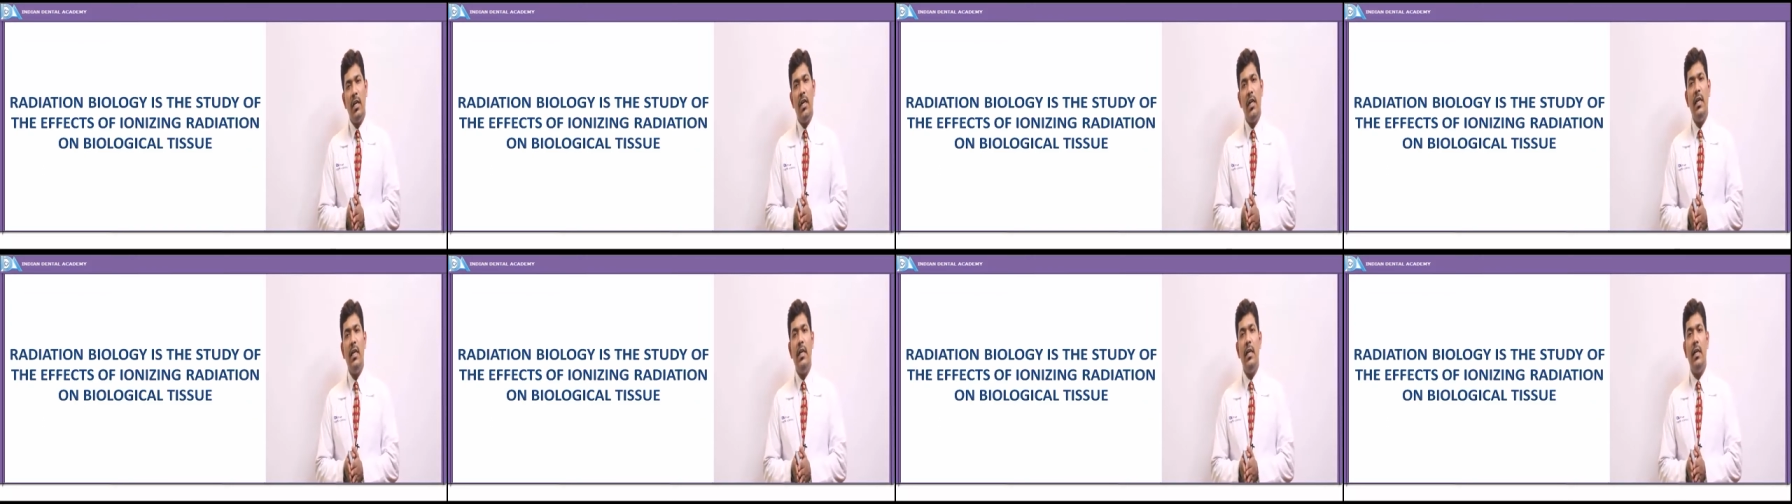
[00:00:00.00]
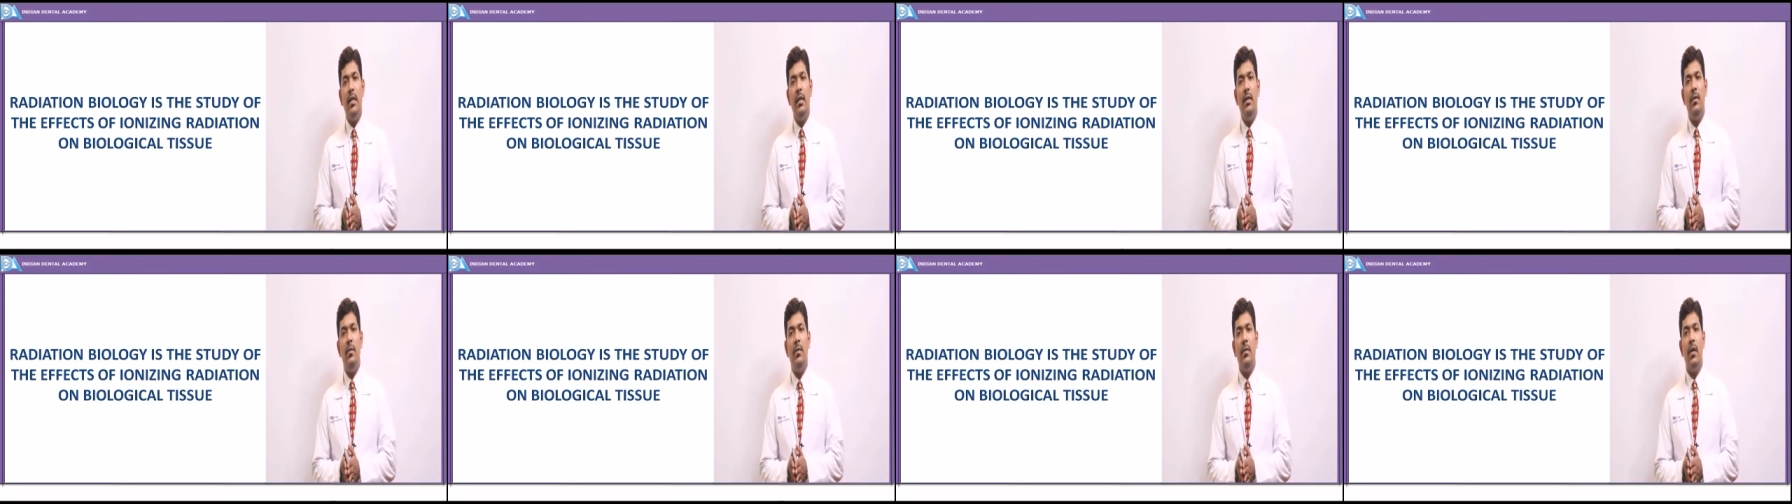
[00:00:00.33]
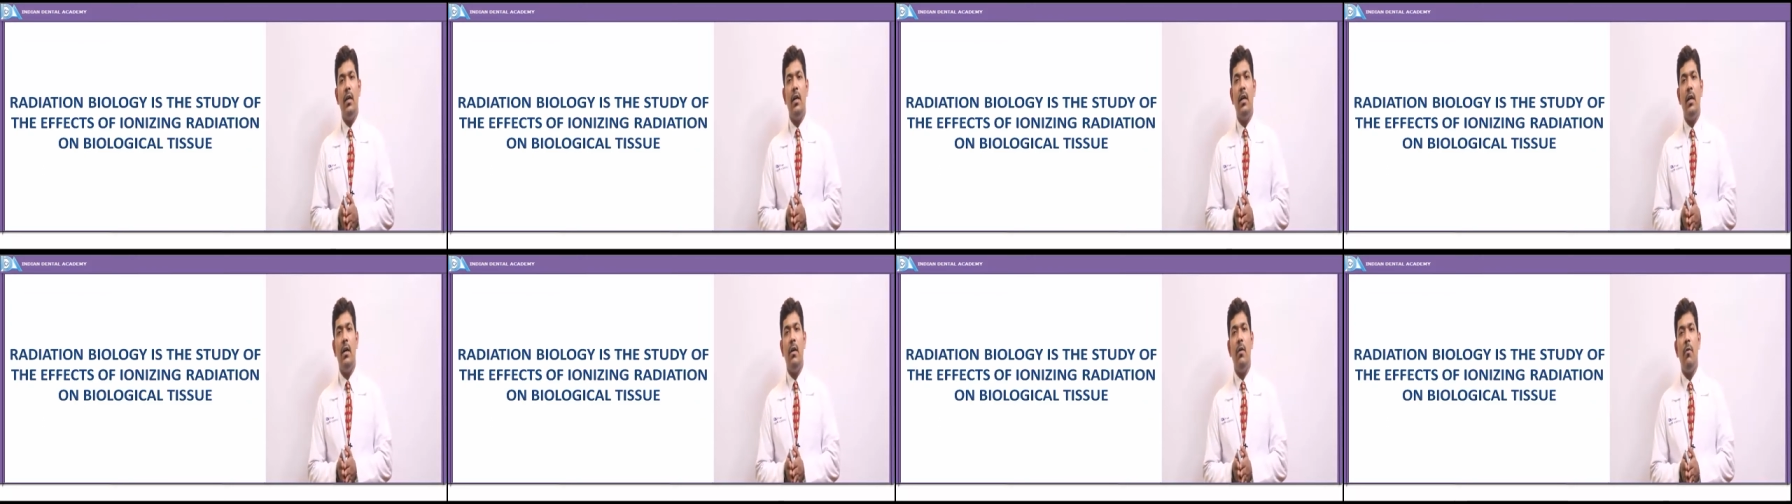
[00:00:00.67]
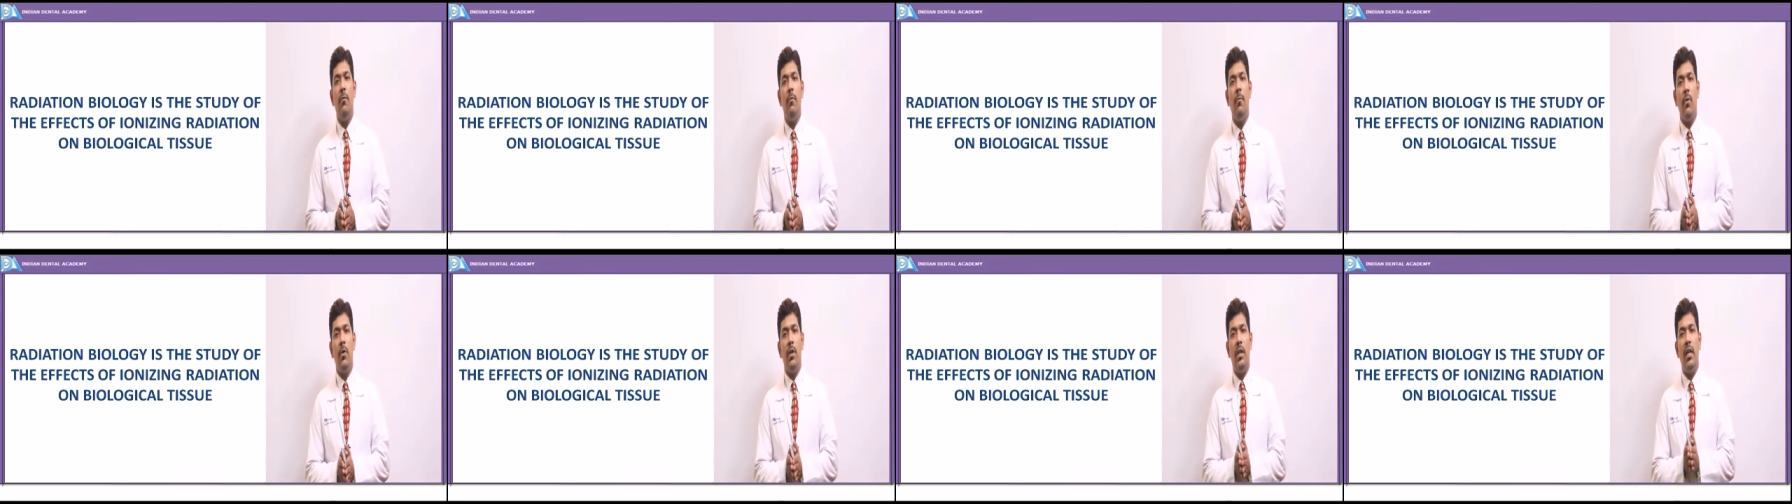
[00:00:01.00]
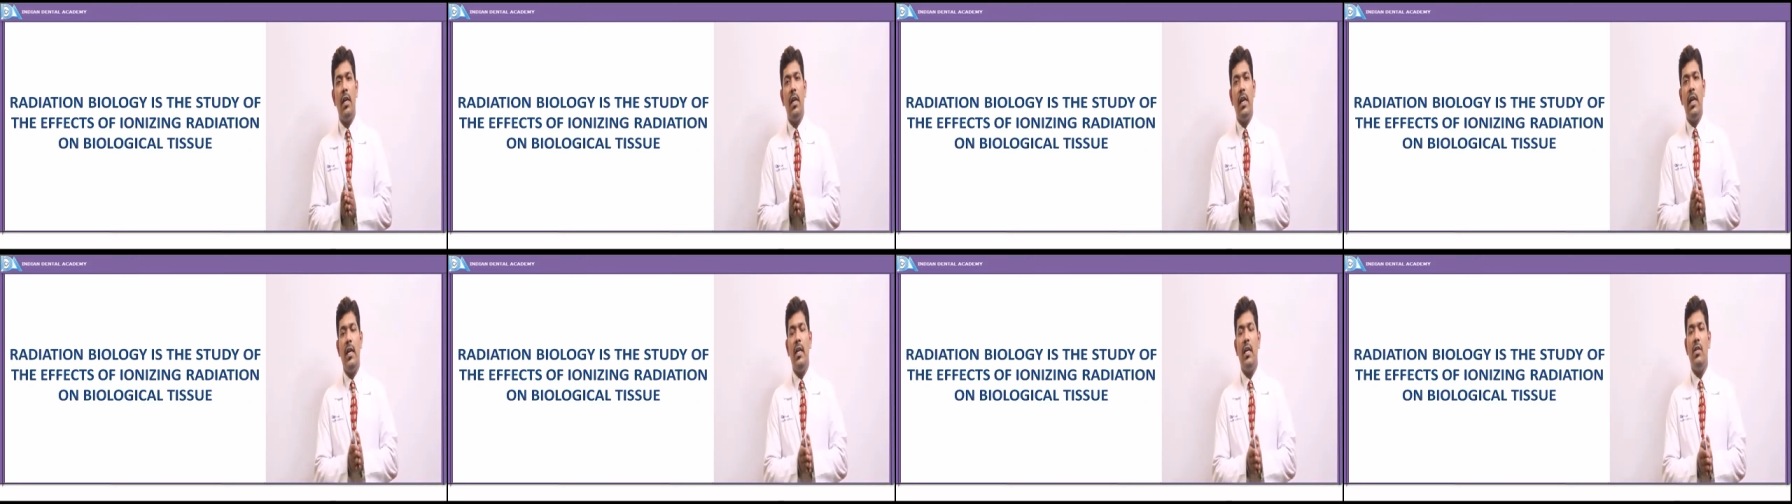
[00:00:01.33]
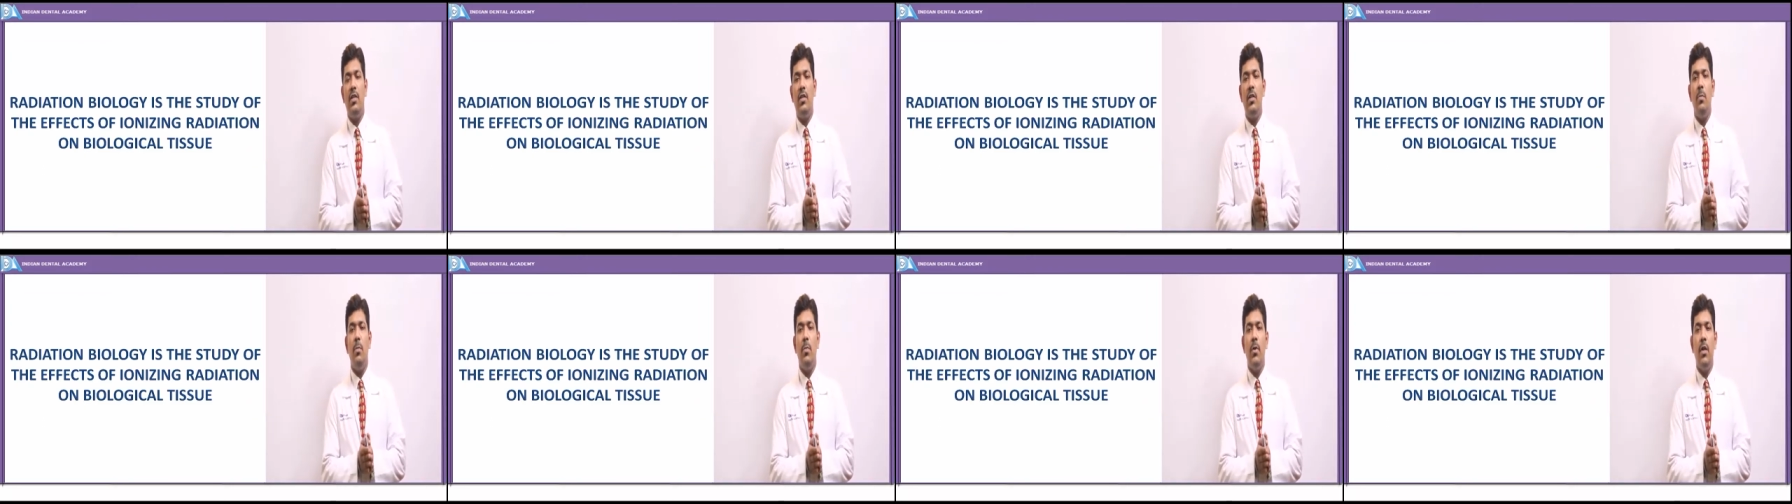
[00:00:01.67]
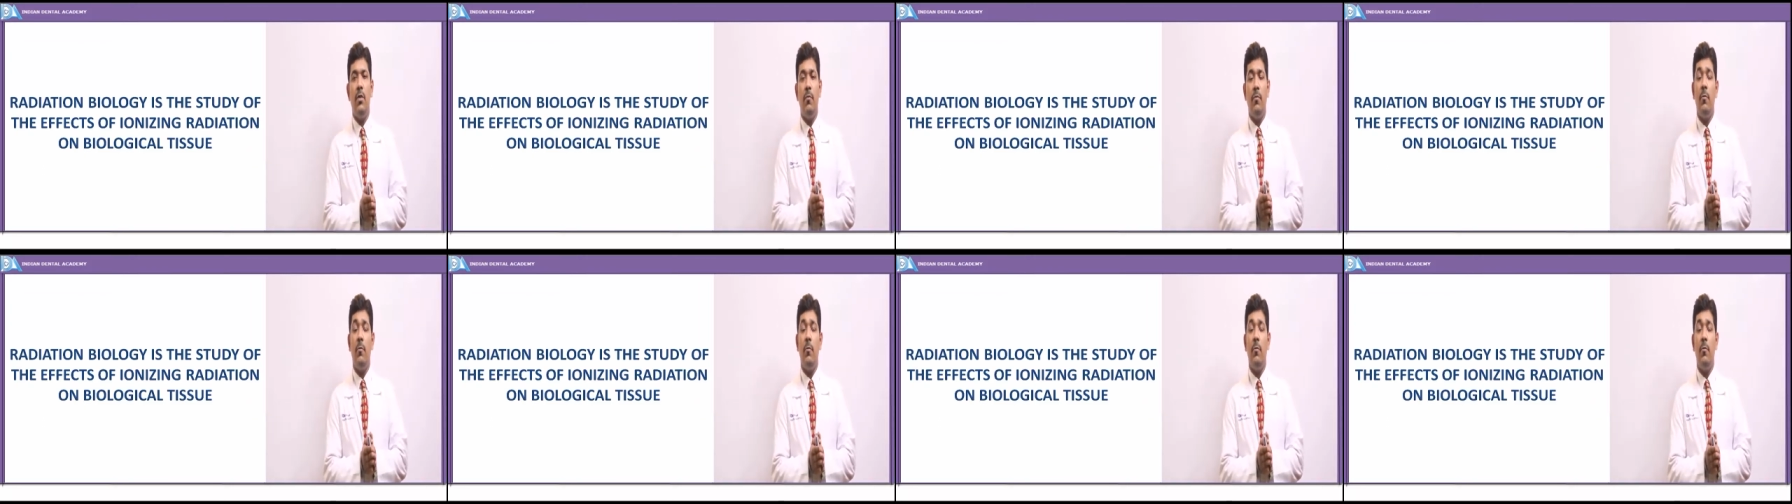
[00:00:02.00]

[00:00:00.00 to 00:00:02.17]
needed uh, for the radiation uh,